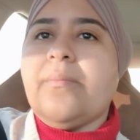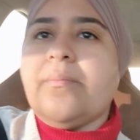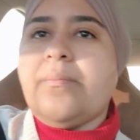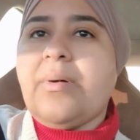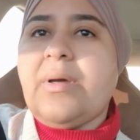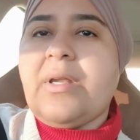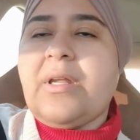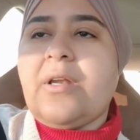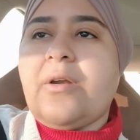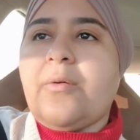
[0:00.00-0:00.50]

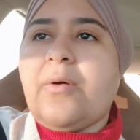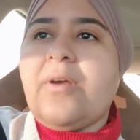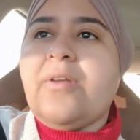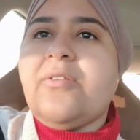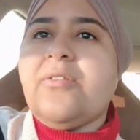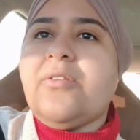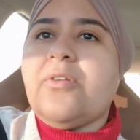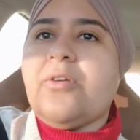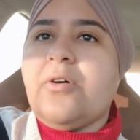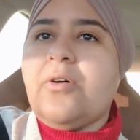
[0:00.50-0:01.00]
But anyway,
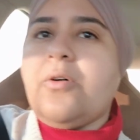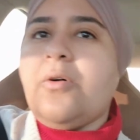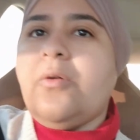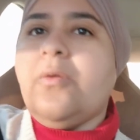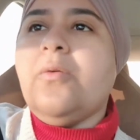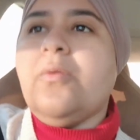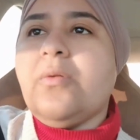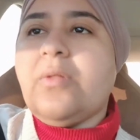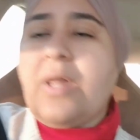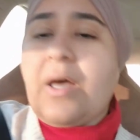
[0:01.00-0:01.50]

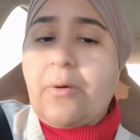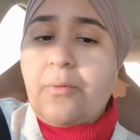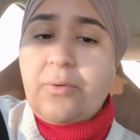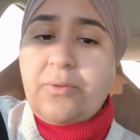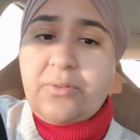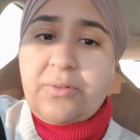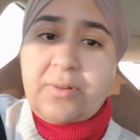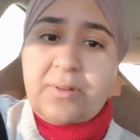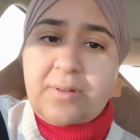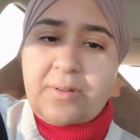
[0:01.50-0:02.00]
so
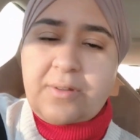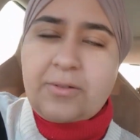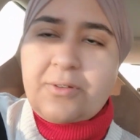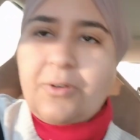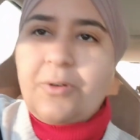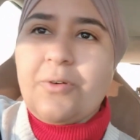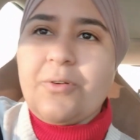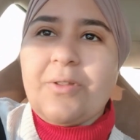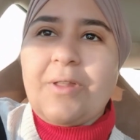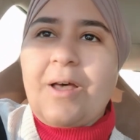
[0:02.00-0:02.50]

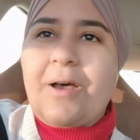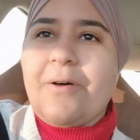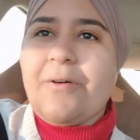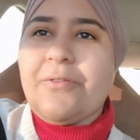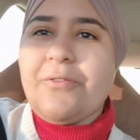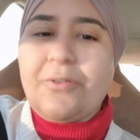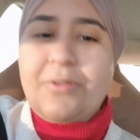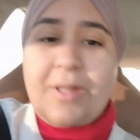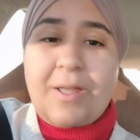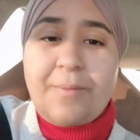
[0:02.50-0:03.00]

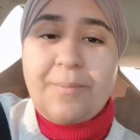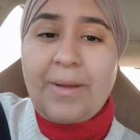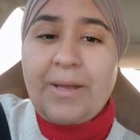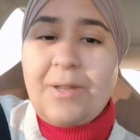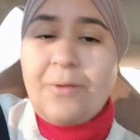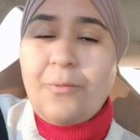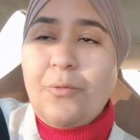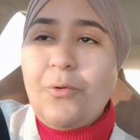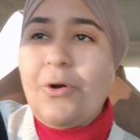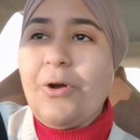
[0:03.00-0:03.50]
they
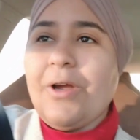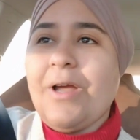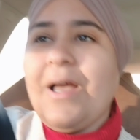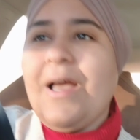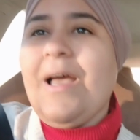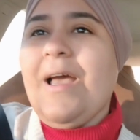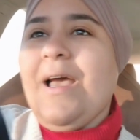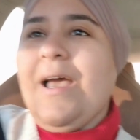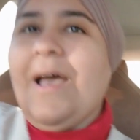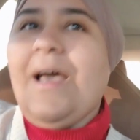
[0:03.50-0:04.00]
made it work,
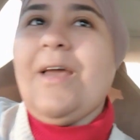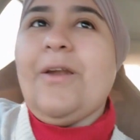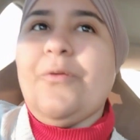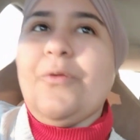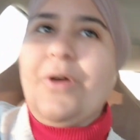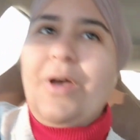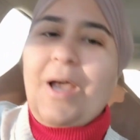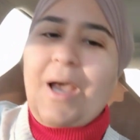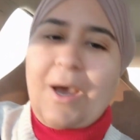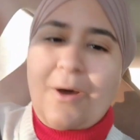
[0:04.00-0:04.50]

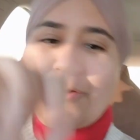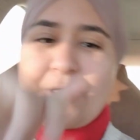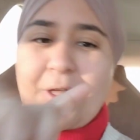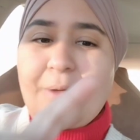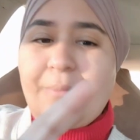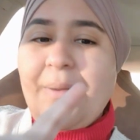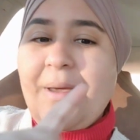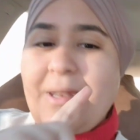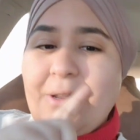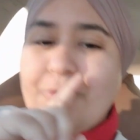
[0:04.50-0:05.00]
and how
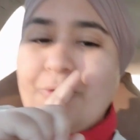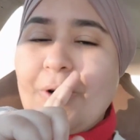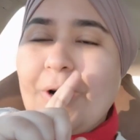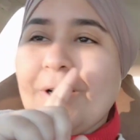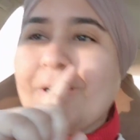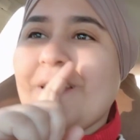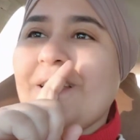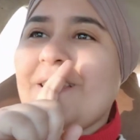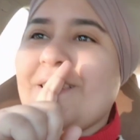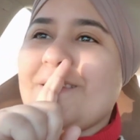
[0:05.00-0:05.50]
they made it
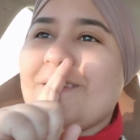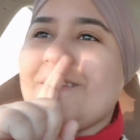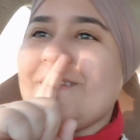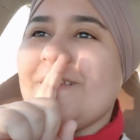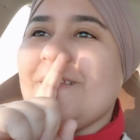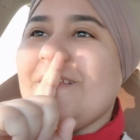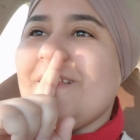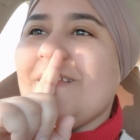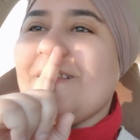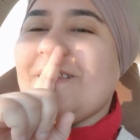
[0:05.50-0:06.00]
work is
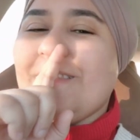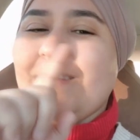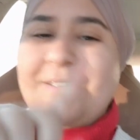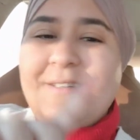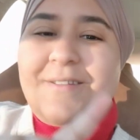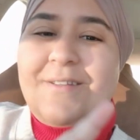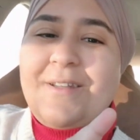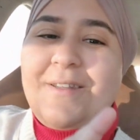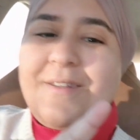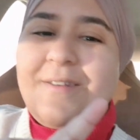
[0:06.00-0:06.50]

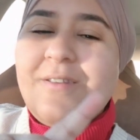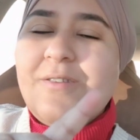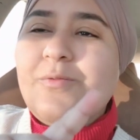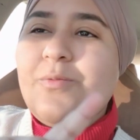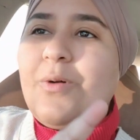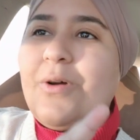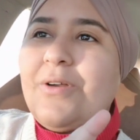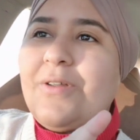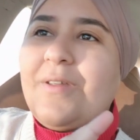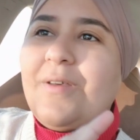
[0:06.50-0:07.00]
this is
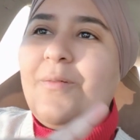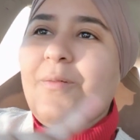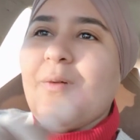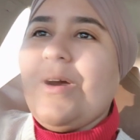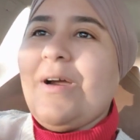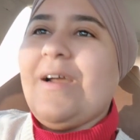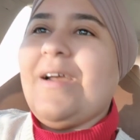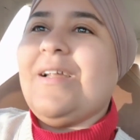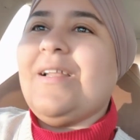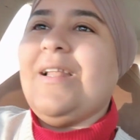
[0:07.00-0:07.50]

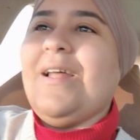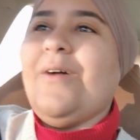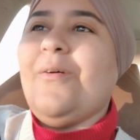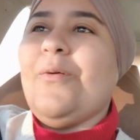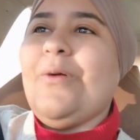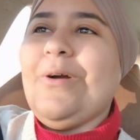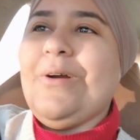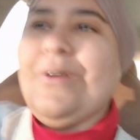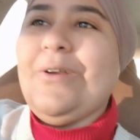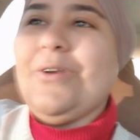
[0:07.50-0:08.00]

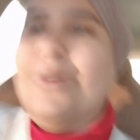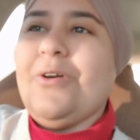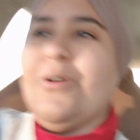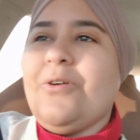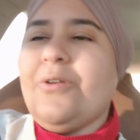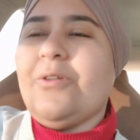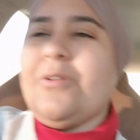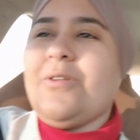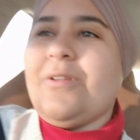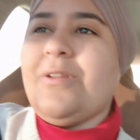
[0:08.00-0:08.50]
where
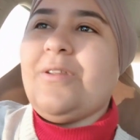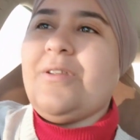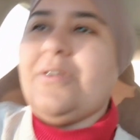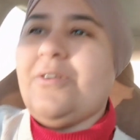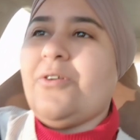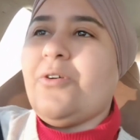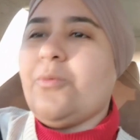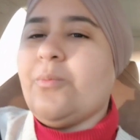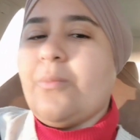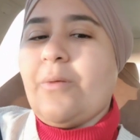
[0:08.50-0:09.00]

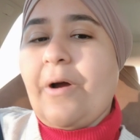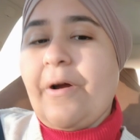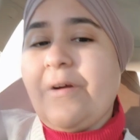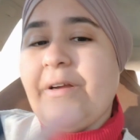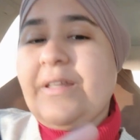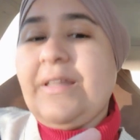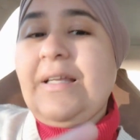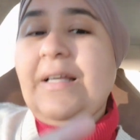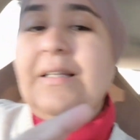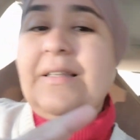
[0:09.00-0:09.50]
your
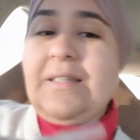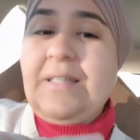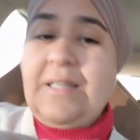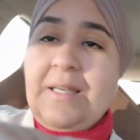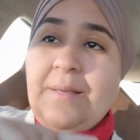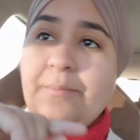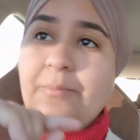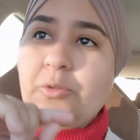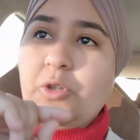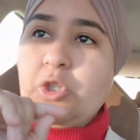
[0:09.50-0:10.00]
marketing
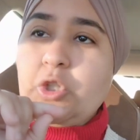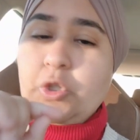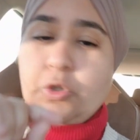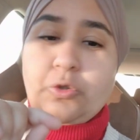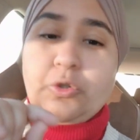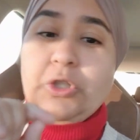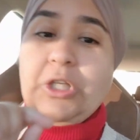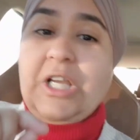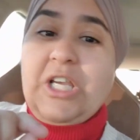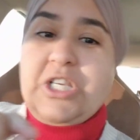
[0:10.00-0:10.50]
team
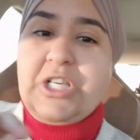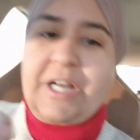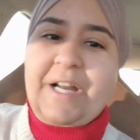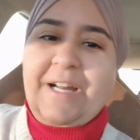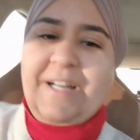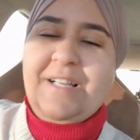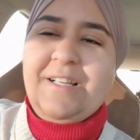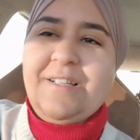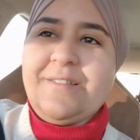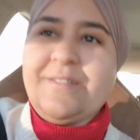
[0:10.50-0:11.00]
truly
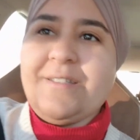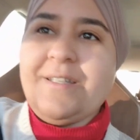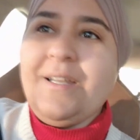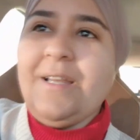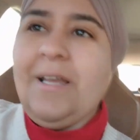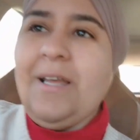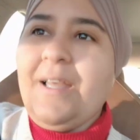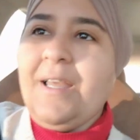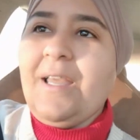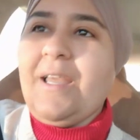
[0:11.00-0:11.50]
shines.
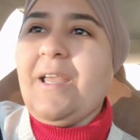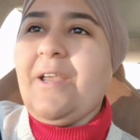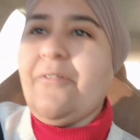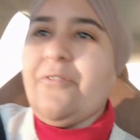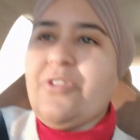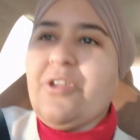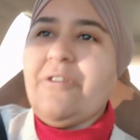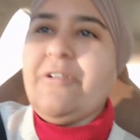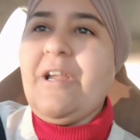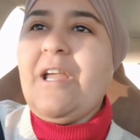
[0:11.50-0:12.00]

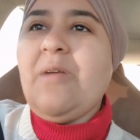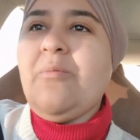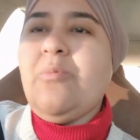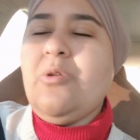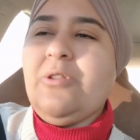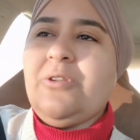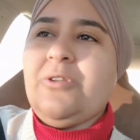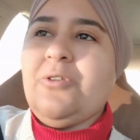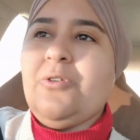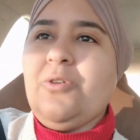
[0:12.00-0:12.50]
If they're
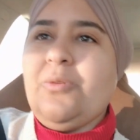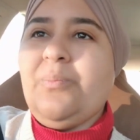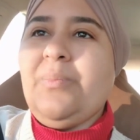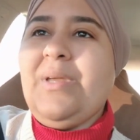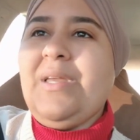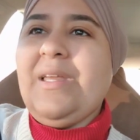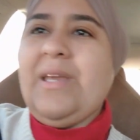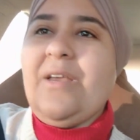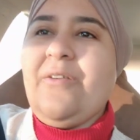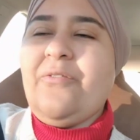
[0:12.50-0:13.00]
able to
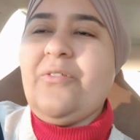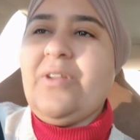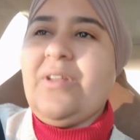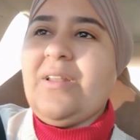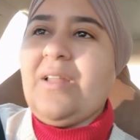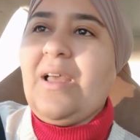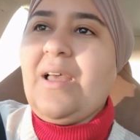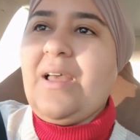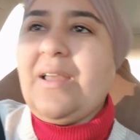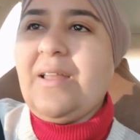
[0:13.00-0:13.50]
be
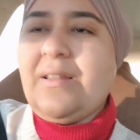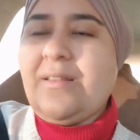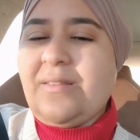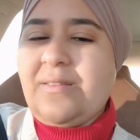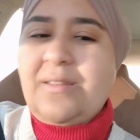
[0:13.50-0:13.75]
given a